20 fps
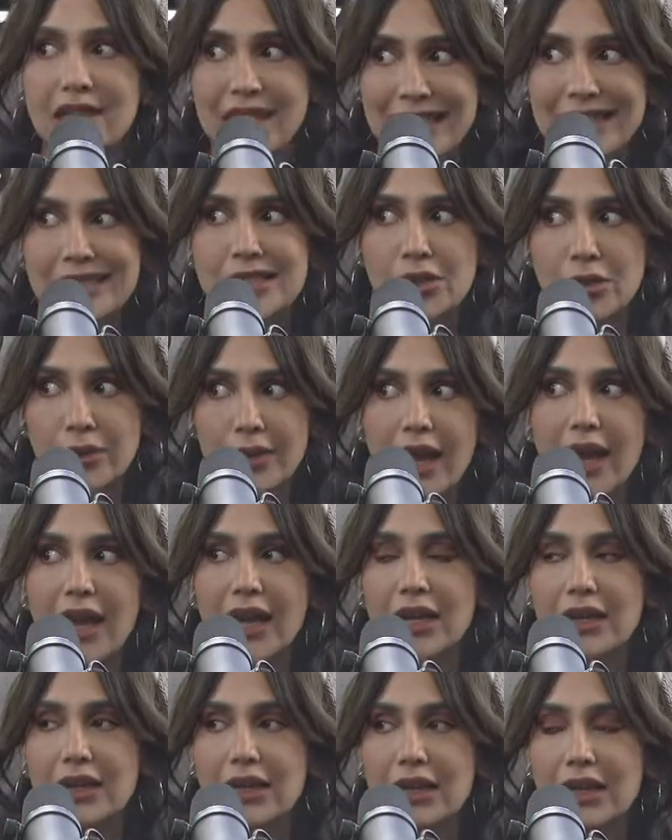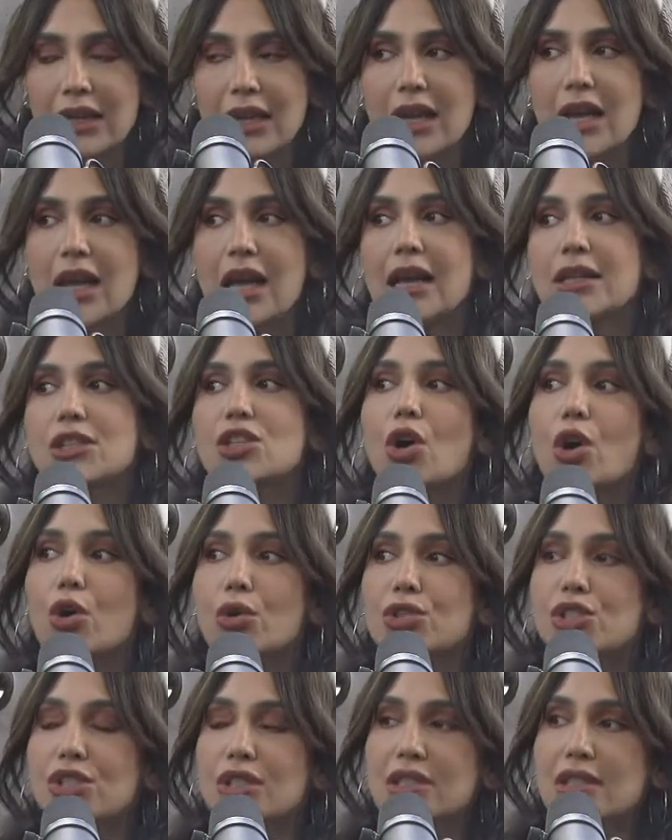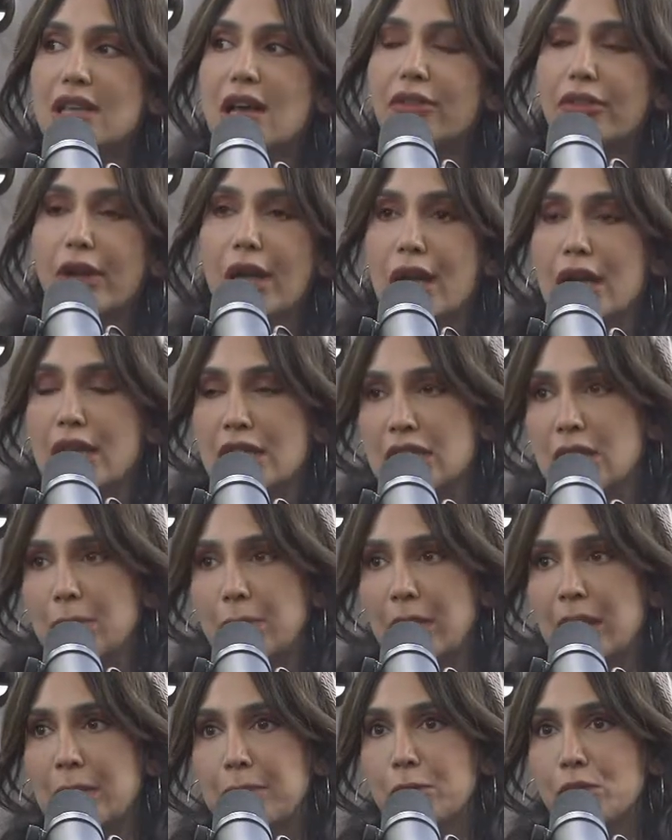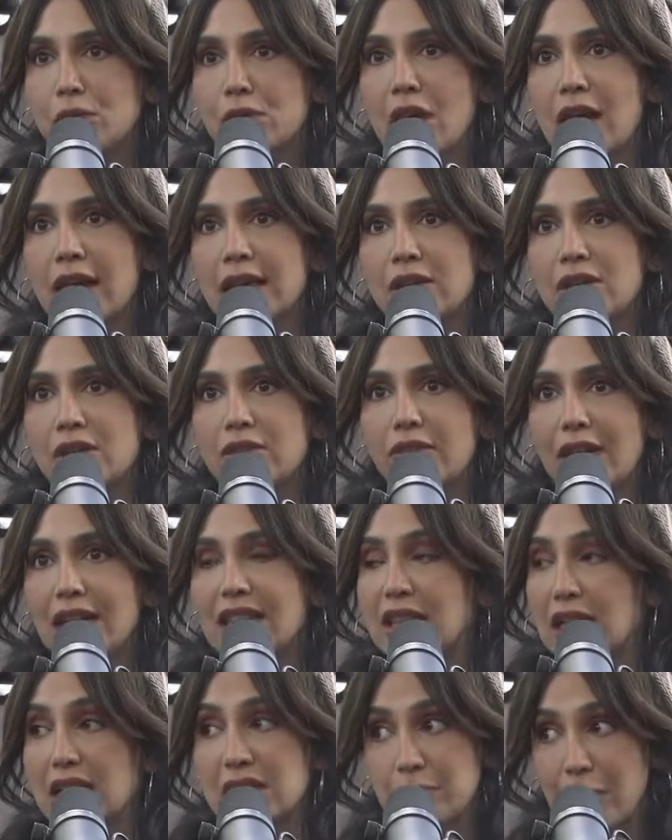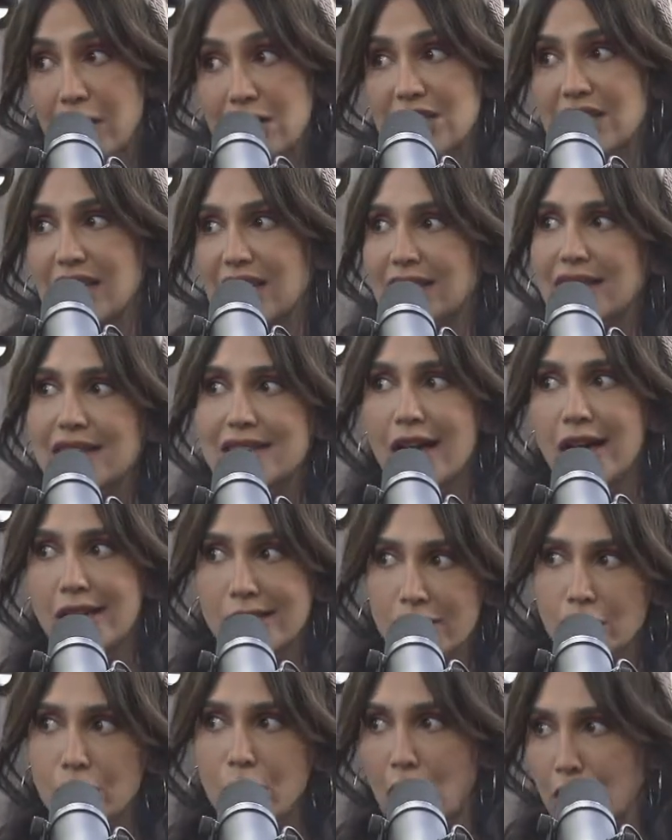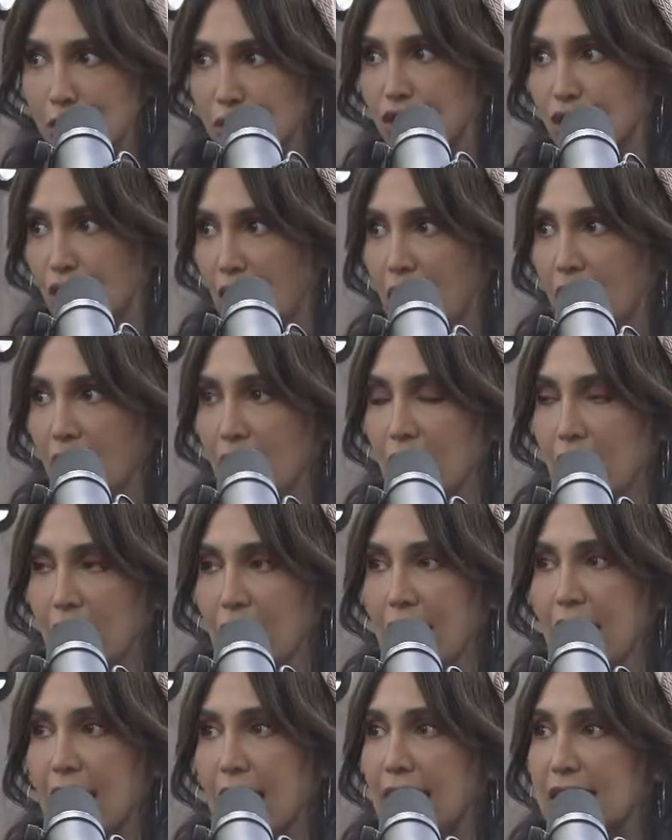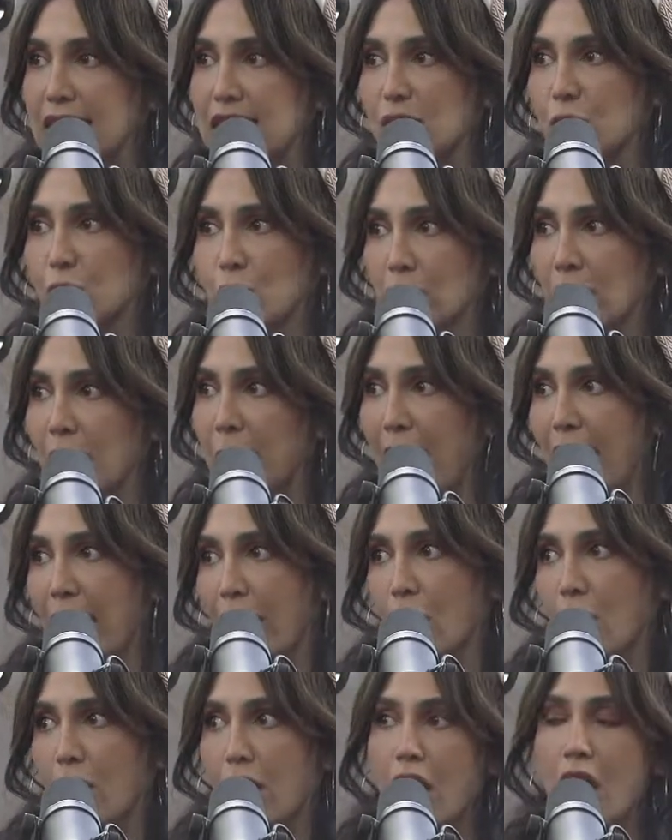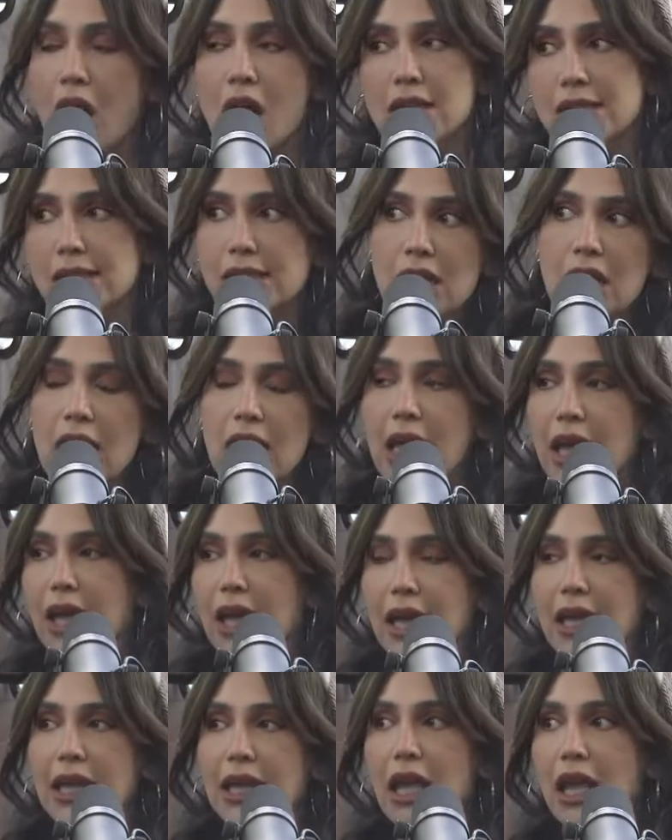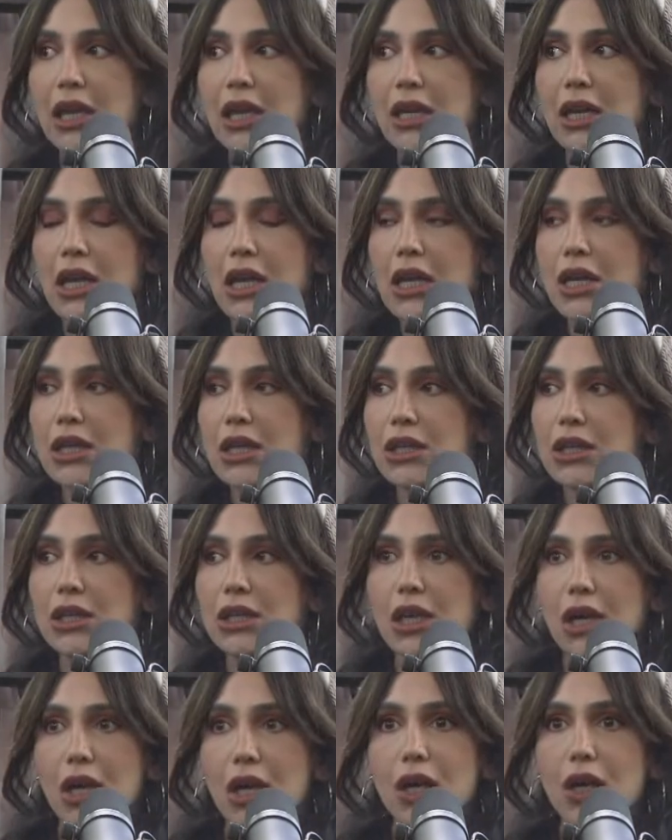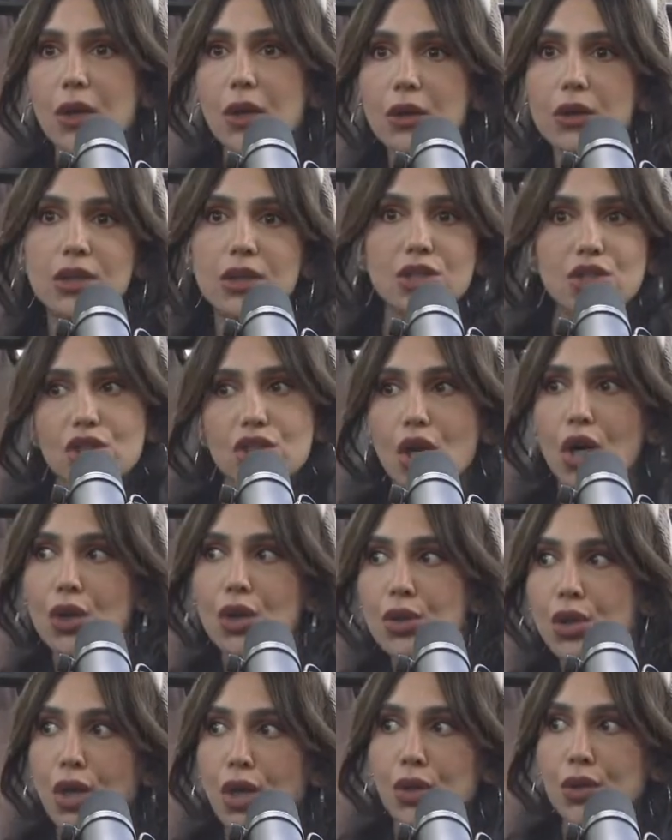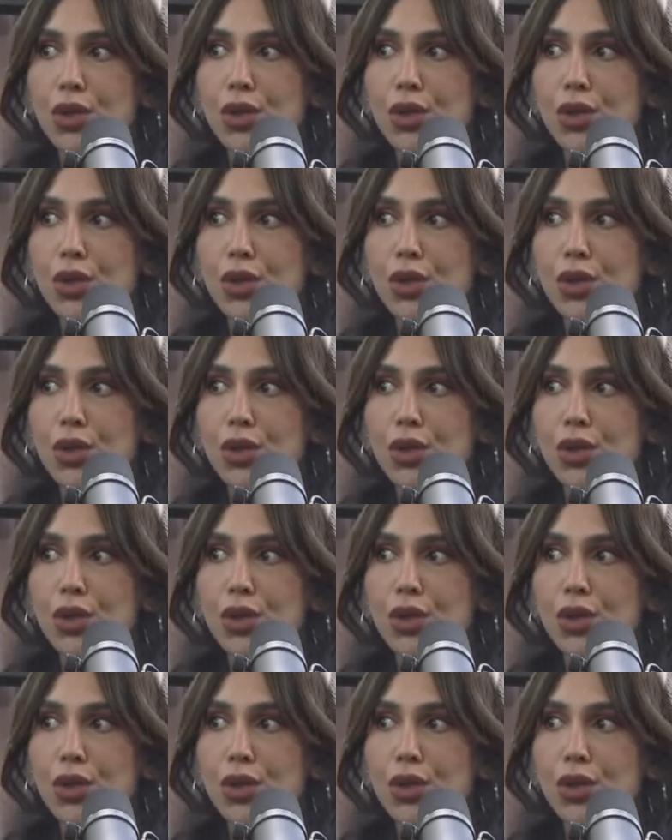and that's okay. To hold yourself. See, people kind of, especially in this hustle culture, it's all about hustling and, you know, just go, go,